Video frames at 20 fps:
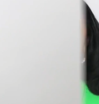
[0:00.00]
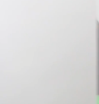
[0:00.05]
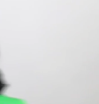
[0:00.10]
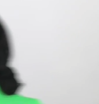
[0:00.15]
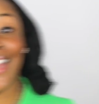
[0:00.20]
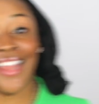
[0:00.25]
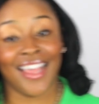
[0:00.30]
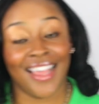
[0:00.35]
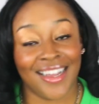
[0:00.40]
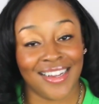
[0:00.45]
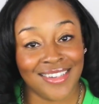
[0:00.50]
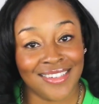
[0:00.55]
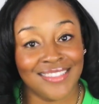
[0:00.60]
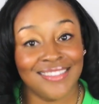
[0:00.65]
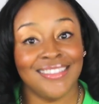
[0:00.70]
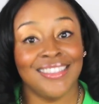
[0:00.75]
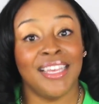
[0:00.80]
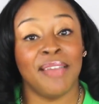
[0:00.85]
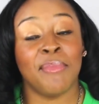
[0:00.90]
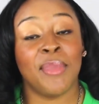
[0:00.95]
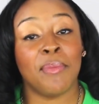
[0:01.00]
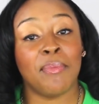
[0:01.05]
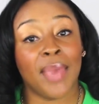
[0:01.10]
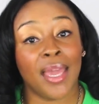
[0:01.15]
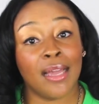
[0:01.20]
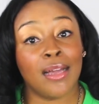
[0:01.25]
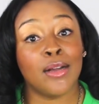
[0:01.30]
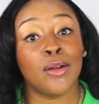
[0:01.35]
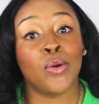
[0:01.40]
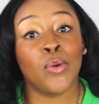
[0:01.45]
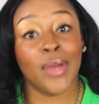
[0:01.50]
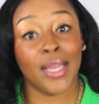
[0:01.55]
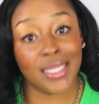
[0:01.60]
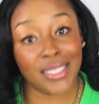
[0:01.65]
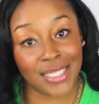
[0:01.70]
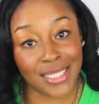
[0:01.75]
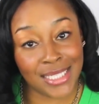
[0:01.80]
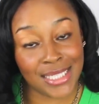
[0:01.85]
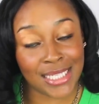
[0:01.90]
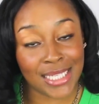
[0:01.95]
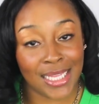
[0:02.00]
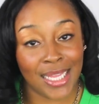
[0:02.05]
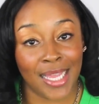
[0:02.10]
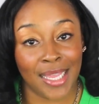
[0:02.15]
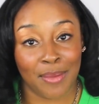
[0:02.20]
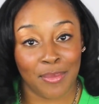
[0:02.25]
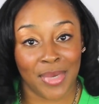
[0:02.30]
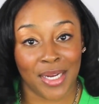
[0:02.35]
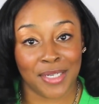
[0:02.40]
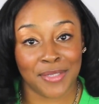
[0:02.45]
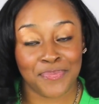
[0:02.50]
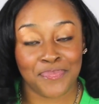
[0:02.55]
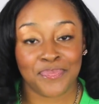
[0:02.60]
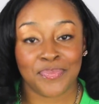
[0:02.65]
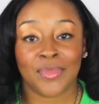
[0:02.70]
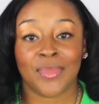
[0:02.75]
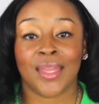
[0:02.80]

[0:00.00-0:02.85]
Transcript: Now, let me make a quick disclaimer.